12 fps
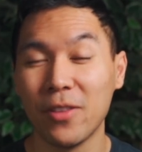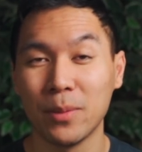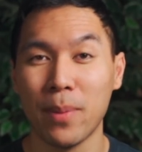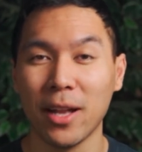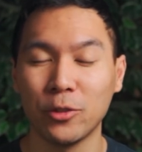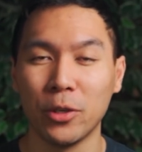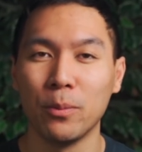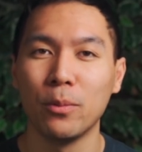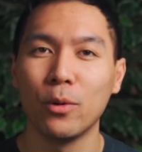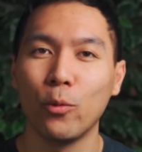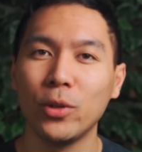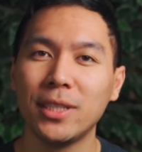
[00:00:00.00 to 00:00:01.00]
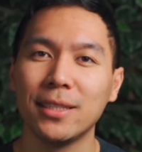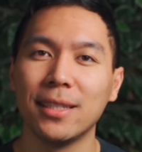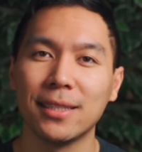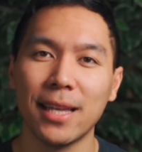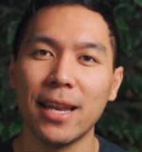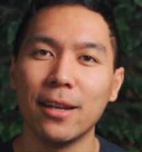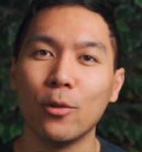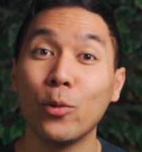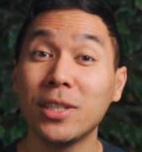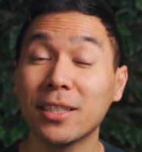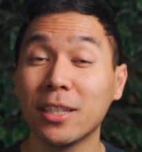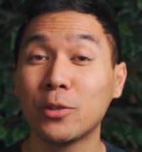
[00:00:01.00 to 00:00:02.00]
the spectrum, which is the Senate,
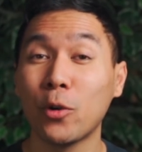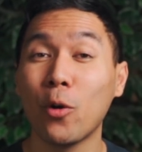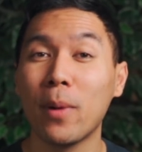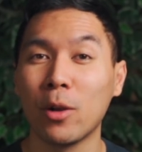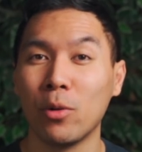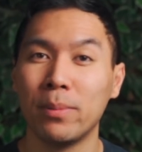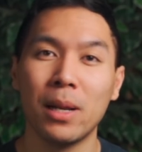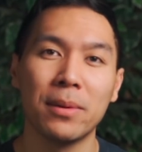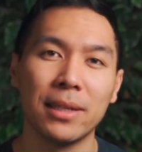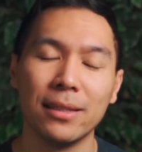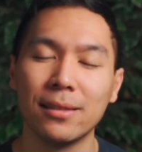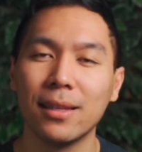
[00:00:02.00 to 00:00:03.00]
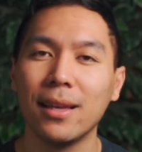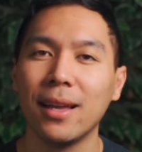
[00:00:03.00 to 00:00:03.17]
which is controlled by the Republicans,